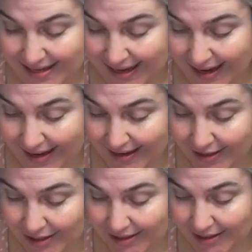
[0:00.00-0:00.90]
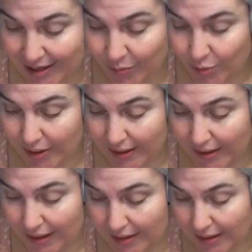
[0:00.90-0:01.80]
and just keep
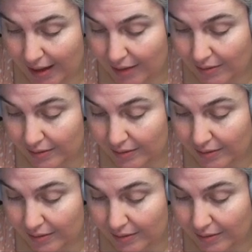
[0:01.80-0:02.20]
working that down.